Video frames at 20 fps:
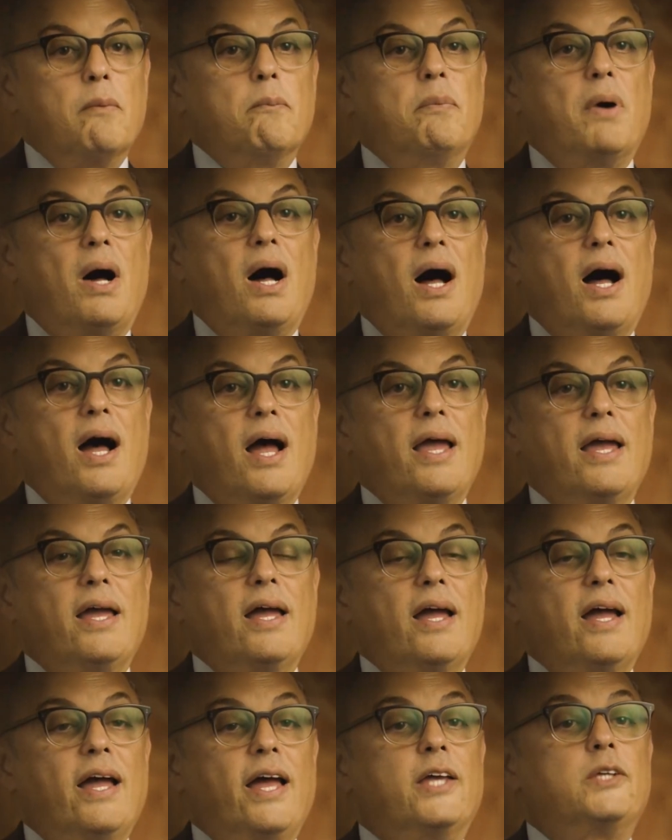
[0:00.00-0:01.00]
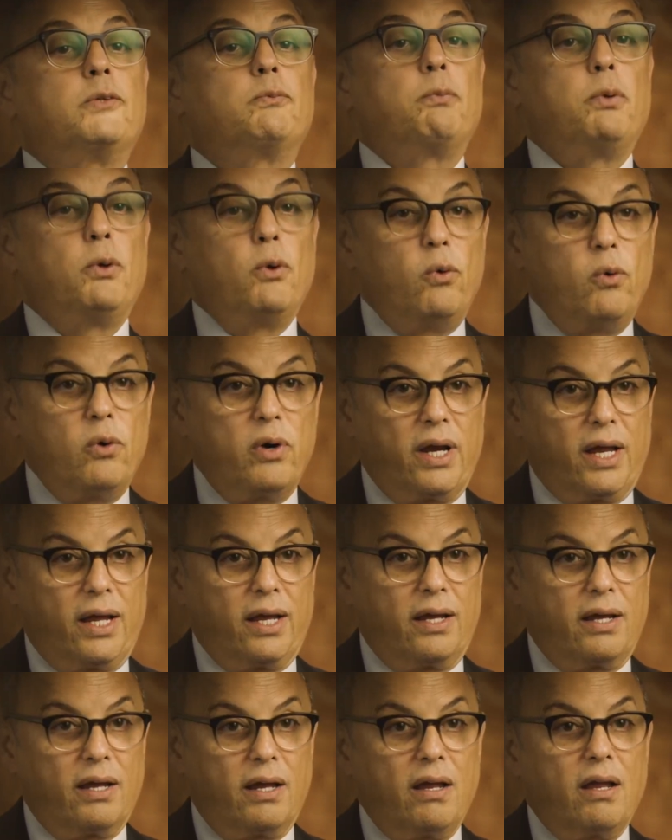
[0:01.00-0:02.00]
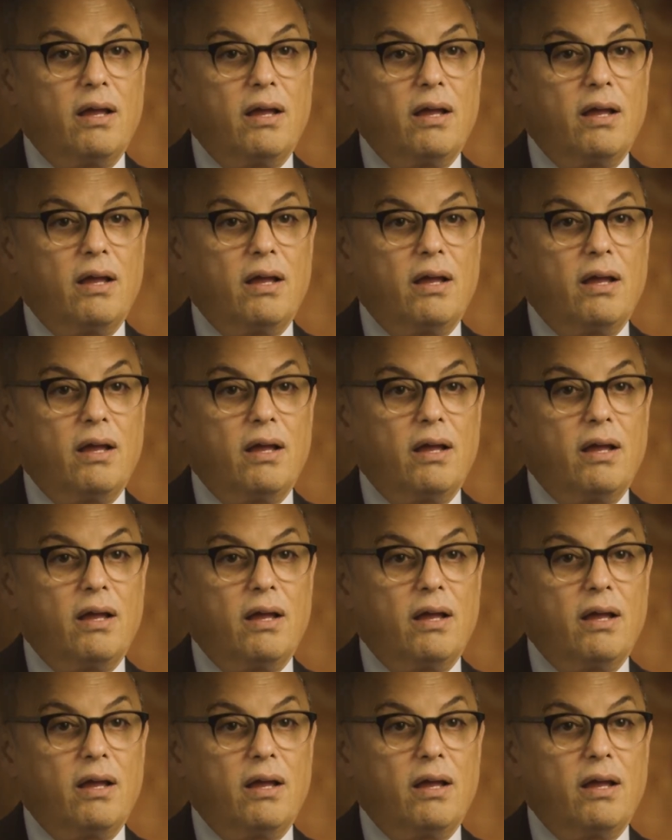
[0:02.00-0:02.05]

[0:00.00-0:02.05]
by exploring